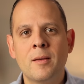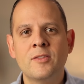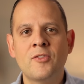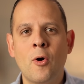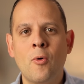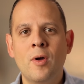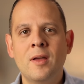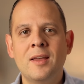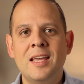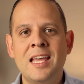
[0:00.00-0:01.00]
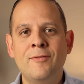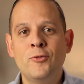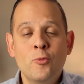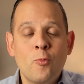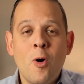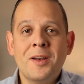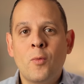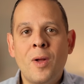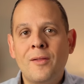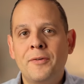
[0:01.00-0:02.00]
So if you want a
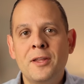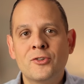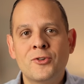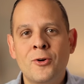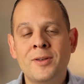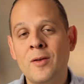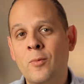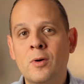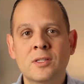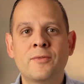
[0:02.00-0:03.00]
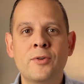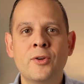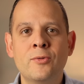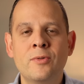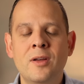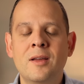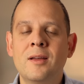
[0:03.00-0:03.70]
well-fitting shirt that works for you,